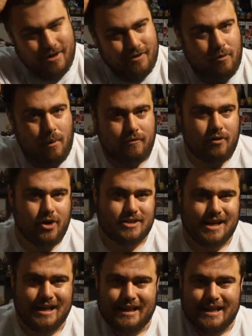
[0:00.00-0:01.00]
for my first
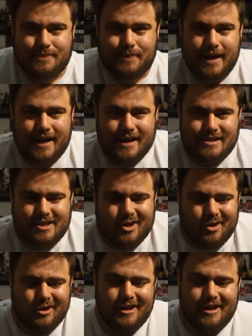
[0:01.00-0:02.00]
kind of let's play, I guess you
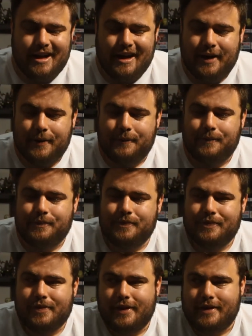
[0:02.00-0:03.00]
call it.
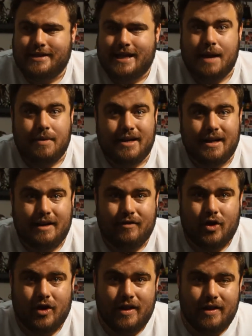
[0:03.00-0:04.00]
It's a game I didn't even
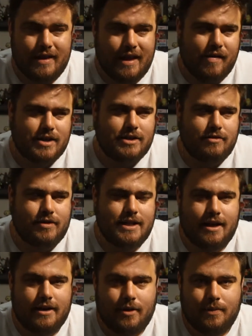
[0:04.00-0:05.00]
know that they've actually
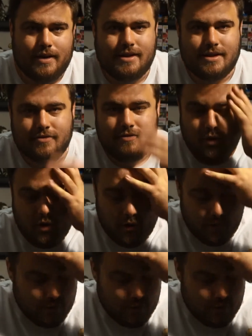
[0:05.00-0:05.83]
redone on PlayStation 4.